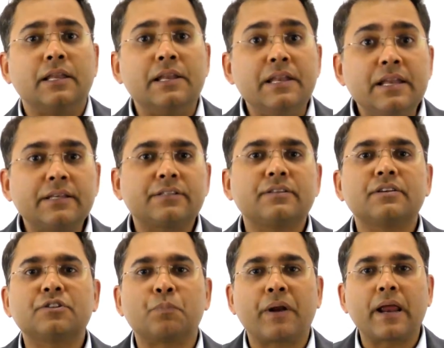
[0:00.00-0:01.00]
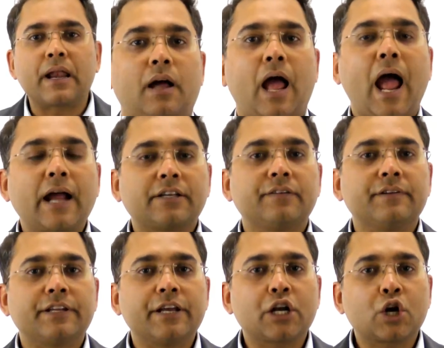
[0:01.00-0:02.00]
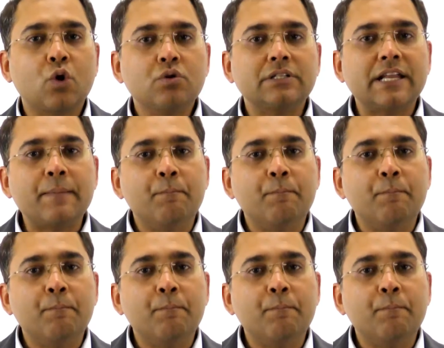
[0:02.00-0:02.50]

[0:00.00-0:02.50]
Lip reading: the listener's brain activity closely